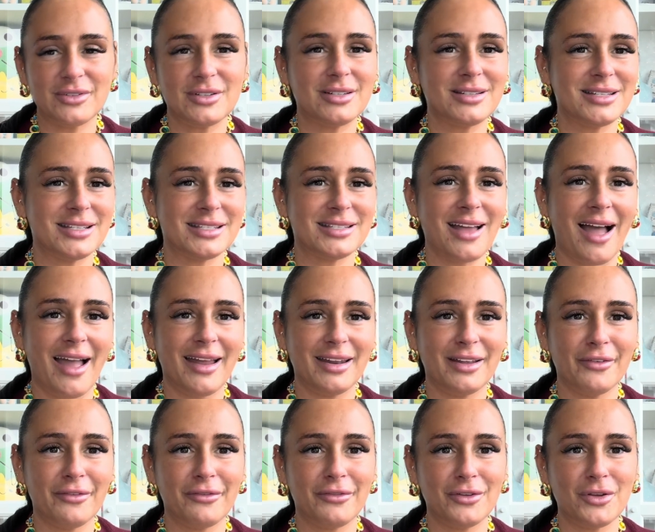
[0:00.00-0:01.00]
decide
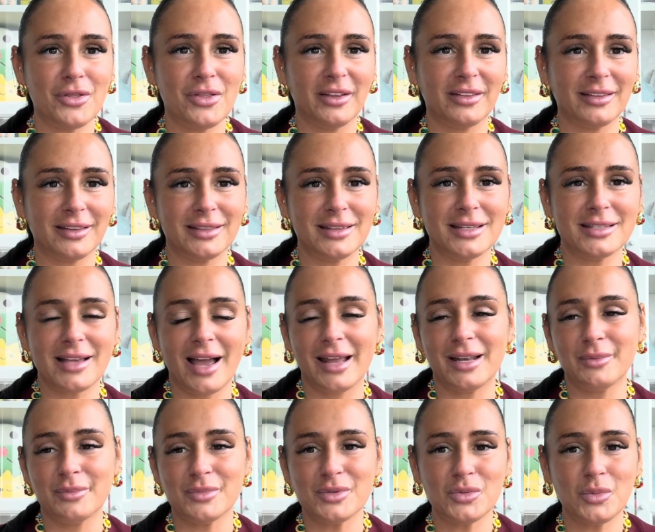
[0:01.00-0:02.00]
if you think that these
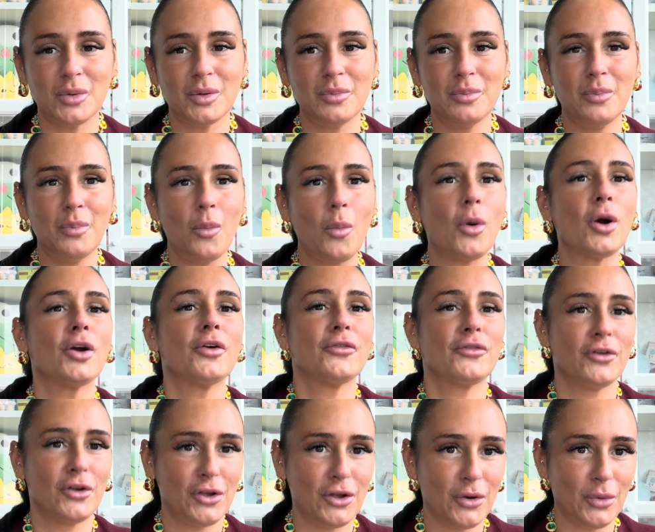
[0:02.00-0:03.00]
items would work for
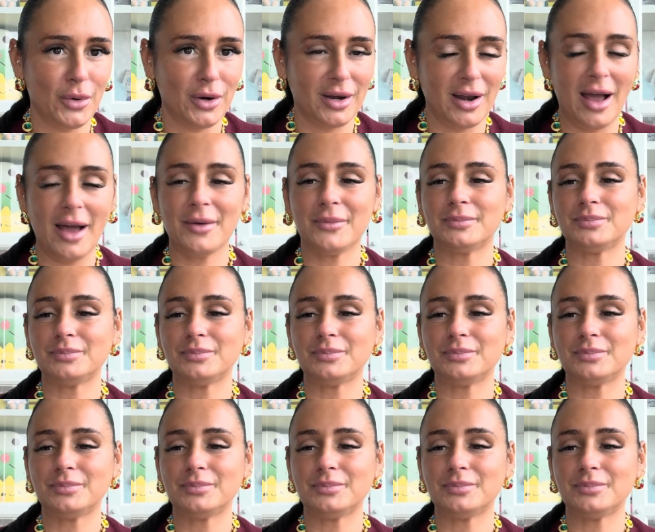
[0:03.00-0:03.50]
you or not.